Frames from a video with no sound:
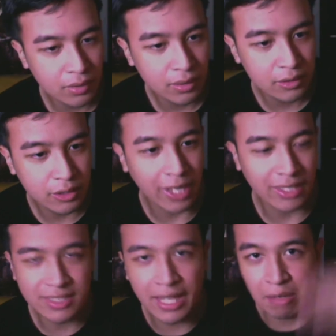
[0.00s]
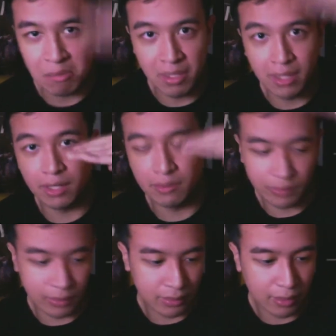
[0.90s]
So yeah, it's that
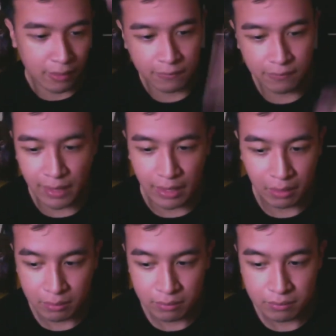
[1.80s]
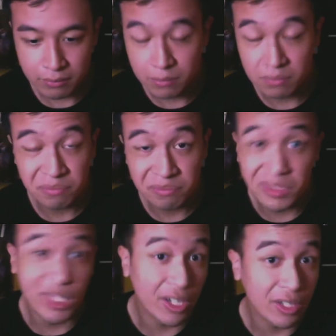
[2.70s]
mid-level of like
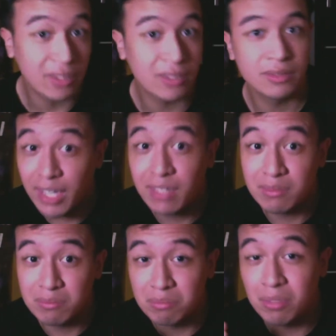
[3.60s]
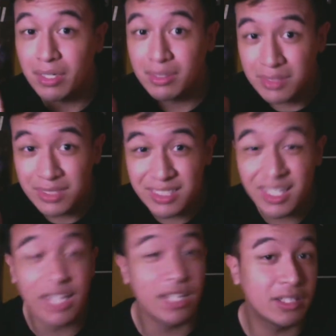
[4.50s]
good, but
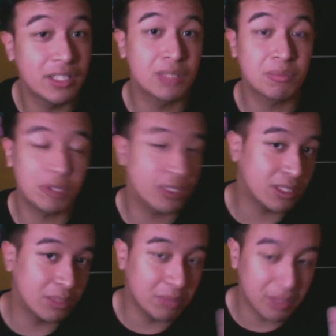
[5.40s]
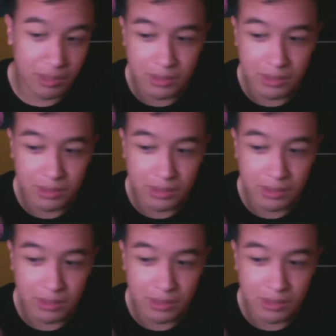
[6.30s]
slightly disappointing because